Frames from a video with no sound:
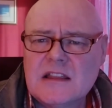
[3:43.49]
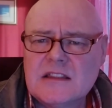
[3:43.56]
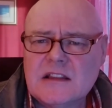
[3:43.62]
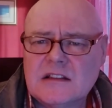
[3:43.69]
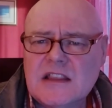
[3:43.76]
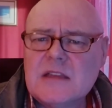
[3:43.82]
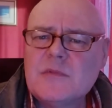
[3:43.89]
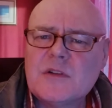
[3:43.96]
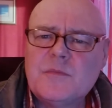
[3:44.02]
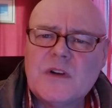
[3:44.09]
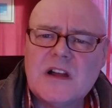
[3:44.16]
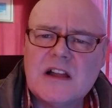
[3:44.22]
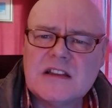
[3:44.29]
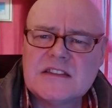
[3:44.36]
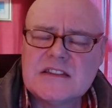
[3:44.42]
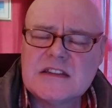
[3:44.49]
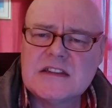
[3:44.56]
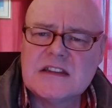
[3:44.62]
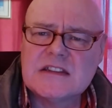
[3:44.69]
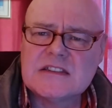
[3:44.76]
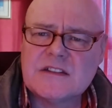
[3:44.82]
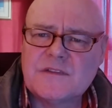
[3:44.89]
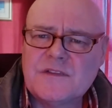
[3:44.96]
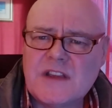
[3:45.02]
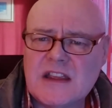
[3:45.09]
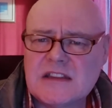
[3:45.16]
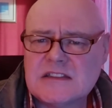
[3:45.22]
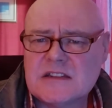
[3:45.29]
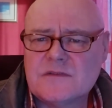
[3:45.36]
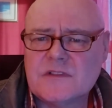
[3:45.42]
the Labour Party is
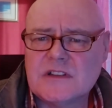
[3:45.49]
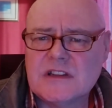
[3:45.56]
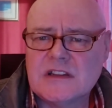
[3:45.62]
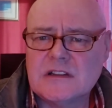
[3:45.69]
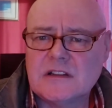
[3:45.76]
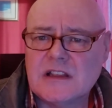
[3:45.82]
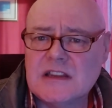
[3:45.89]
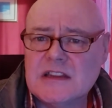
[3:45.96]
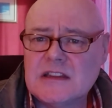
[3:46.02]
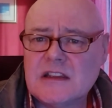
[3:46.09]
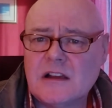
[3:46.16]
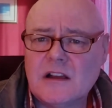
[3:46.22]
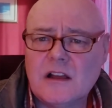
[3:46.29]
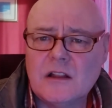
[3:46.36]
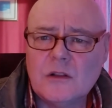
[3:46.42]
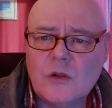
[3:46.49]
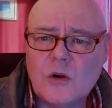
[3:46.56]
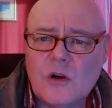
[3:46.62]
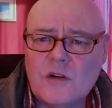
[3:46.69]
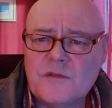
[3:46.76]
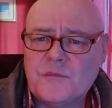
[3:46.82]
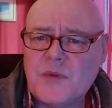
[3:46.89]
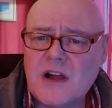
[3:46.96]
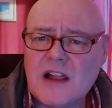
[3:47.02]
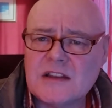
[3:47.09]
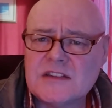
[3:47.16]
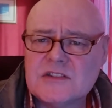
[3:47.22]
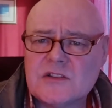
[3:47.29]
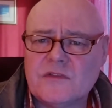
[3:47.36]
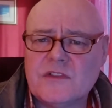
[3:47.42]
effectively like a lot of
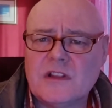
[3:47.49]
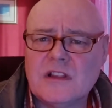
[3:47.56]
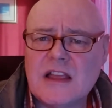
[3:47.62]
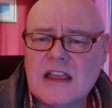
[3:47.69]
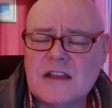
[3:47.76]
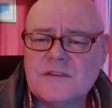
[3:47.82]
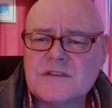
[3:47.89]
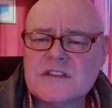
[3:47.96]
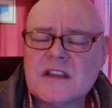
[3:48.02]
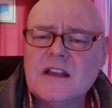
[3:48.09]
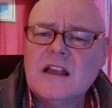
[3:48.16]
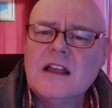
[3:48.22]
parties of the left.